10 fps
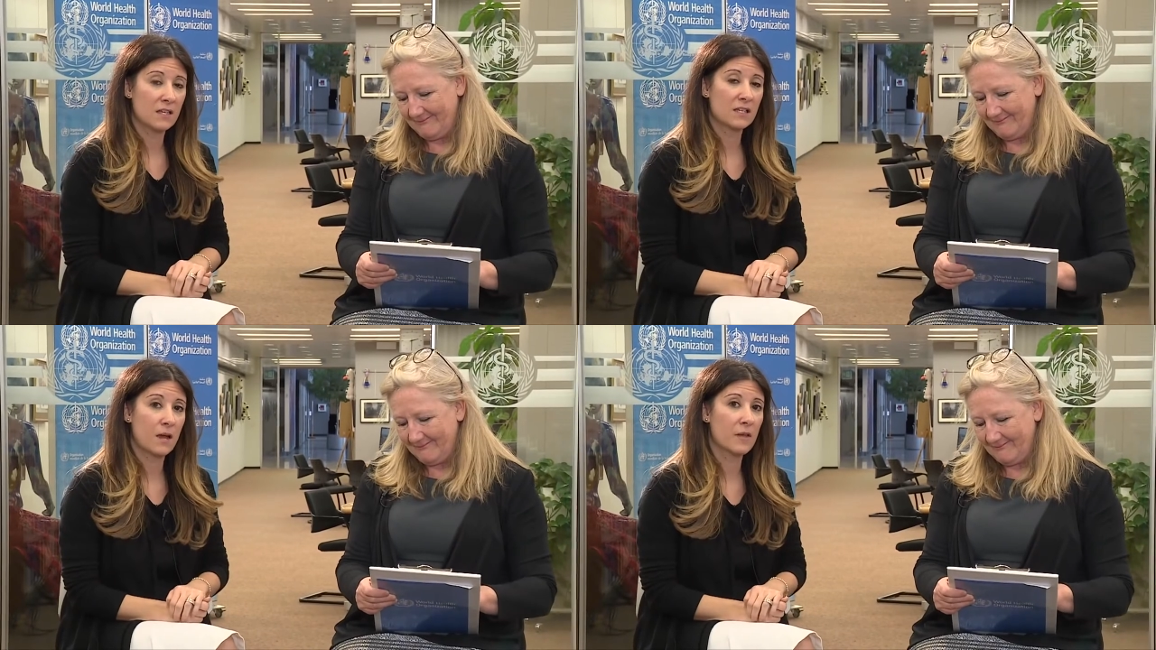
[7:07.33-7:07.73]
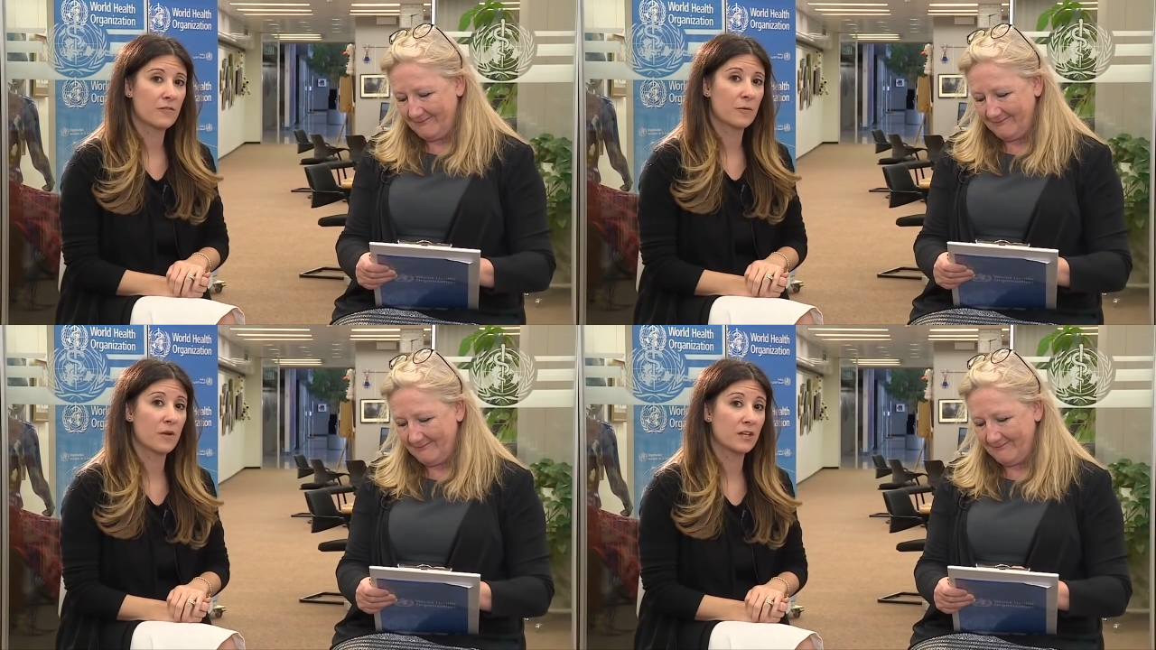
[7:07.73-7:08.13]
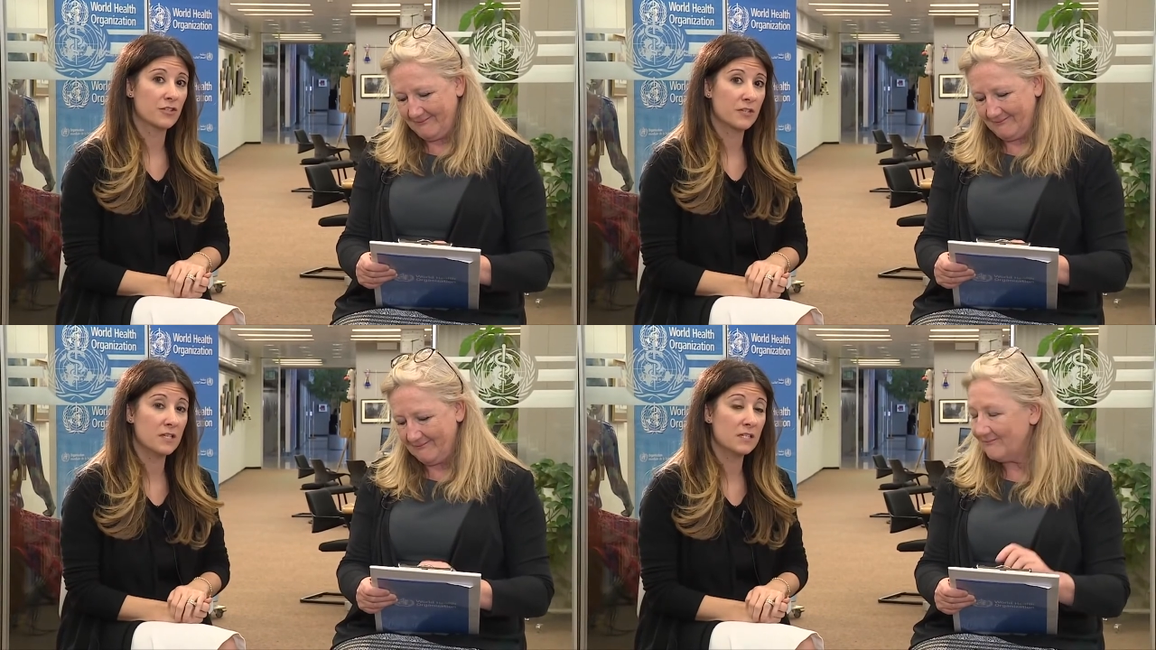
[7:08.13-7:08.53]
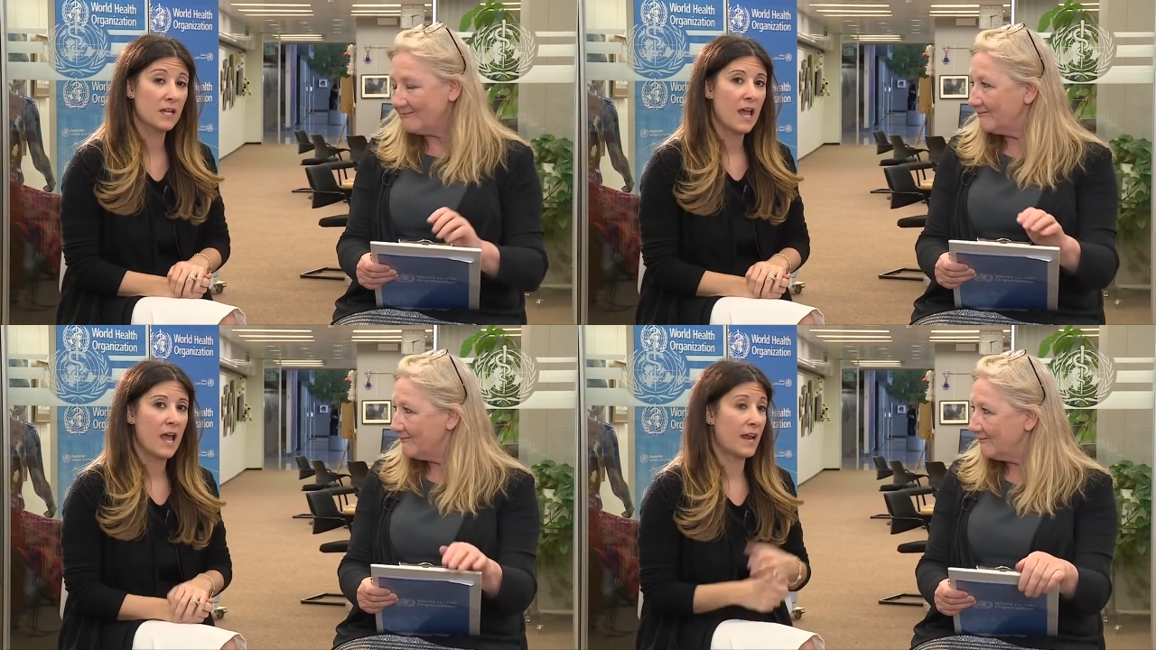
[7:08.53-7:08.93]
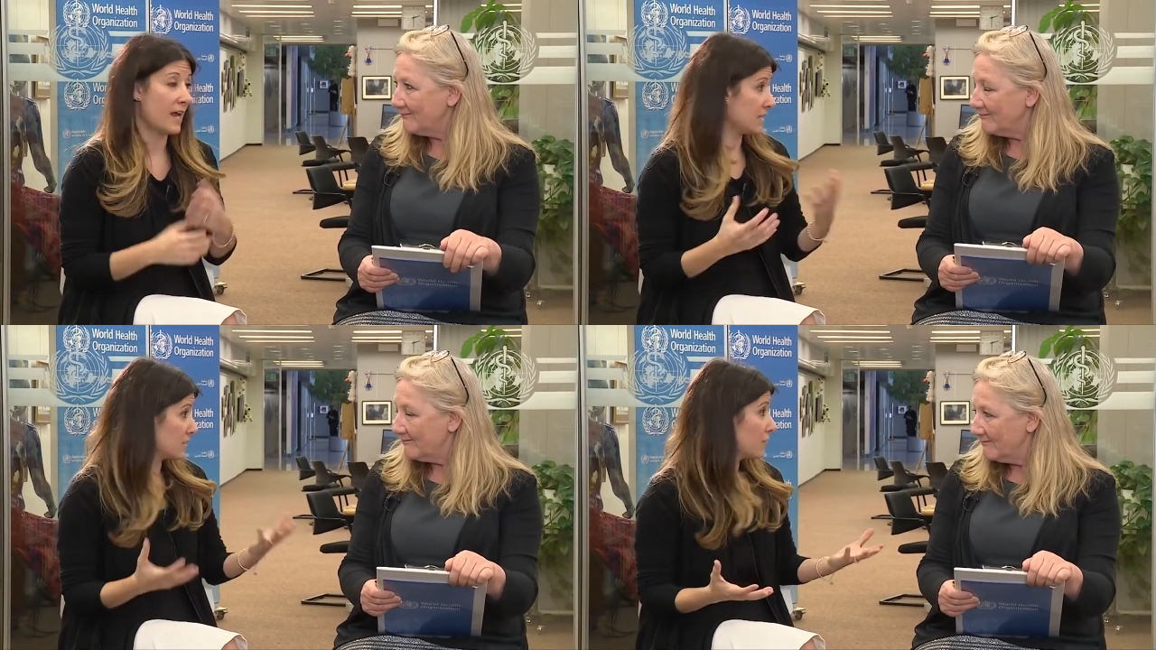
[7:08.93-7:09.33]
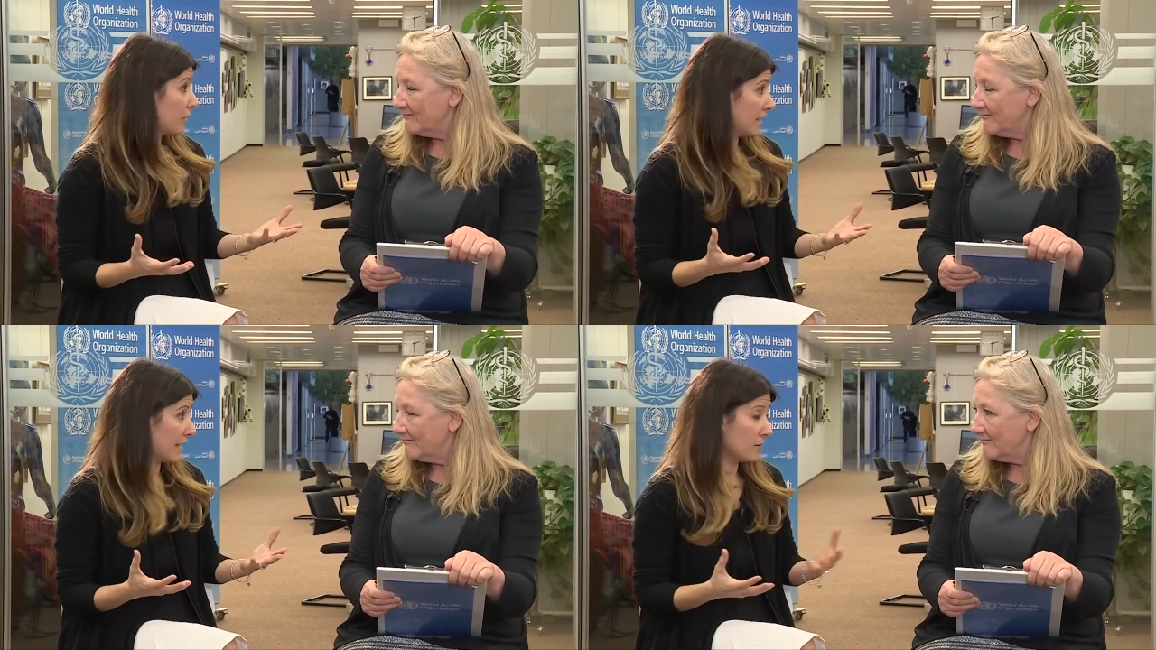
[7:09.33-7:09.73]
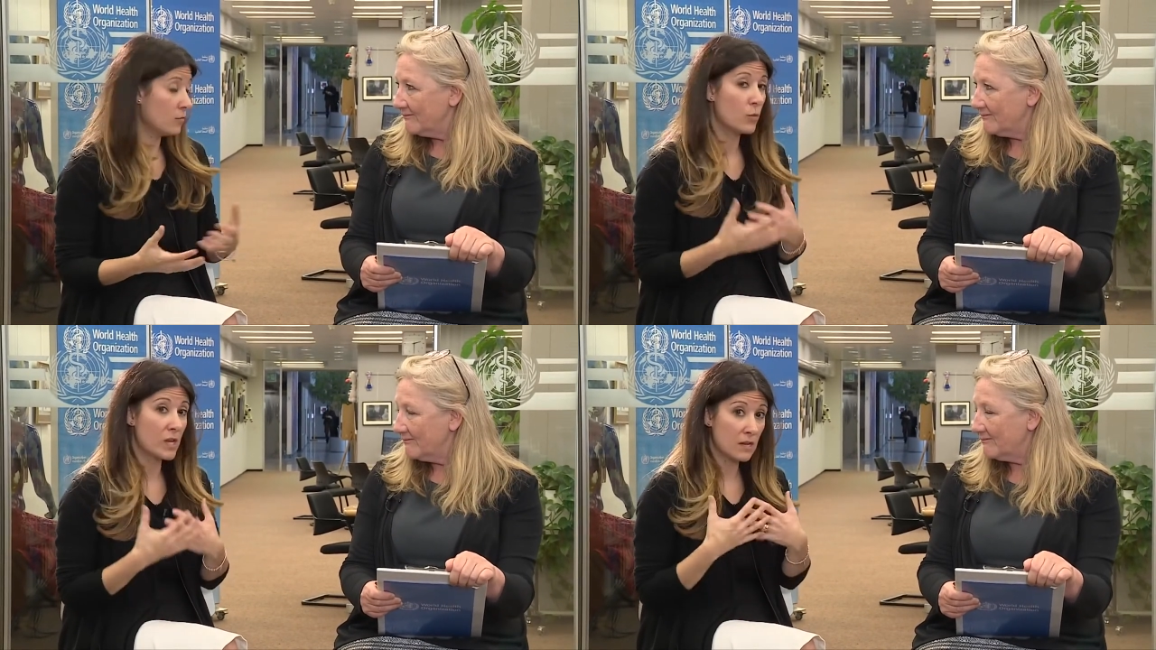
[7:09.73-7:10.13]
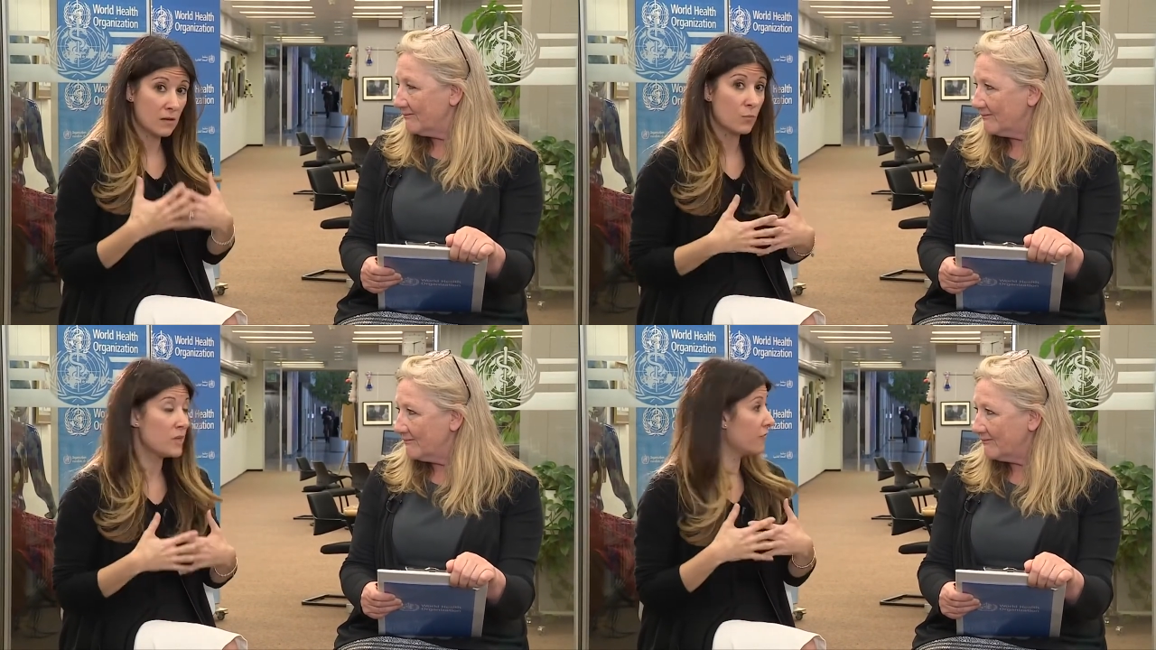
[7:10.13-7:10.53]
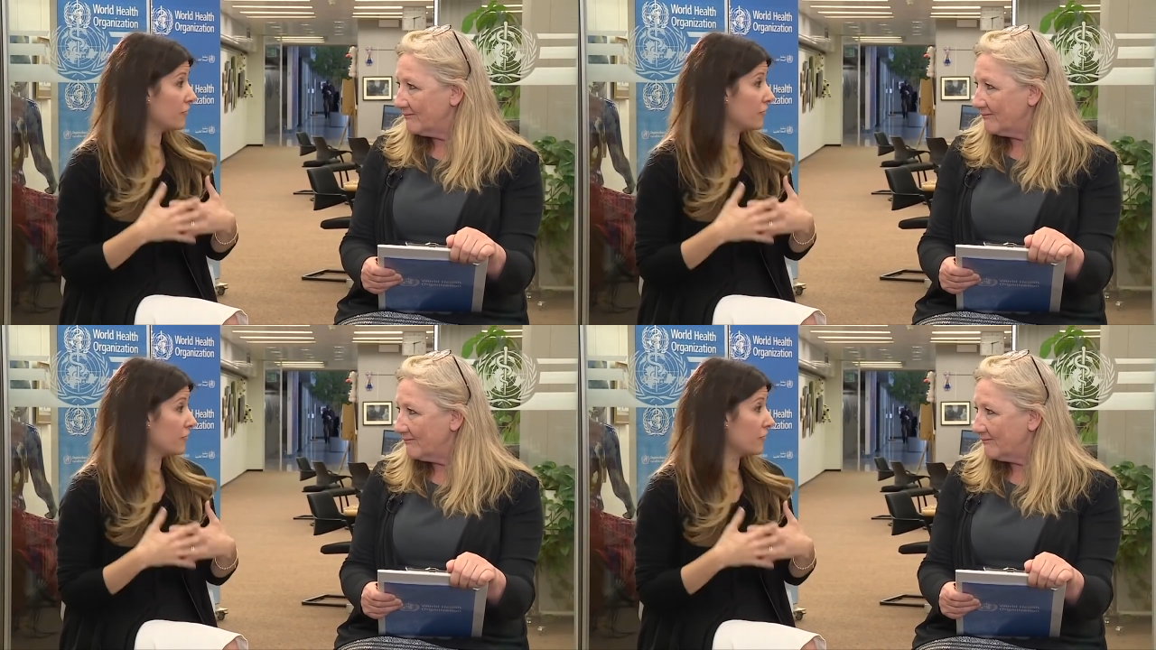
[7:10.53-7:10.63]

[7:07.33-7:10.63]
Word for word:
Speaker 1: that's coming from countries. And as of right now, we, we